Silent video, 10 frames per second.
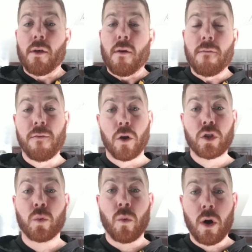
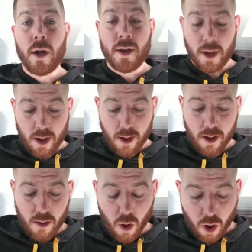First one
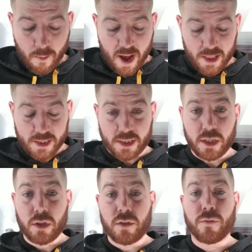on my list
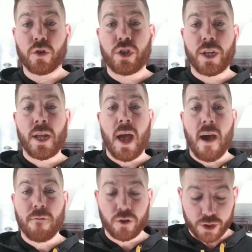here is Virginia
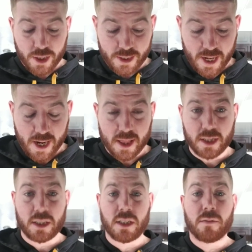at Virginia Tech.
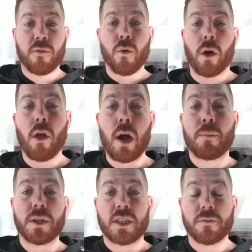This is 4 o'clock
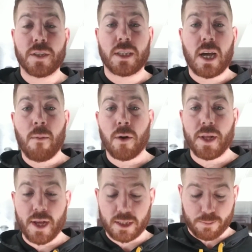Pacific time on
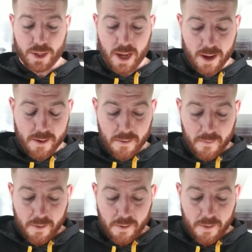ESPN.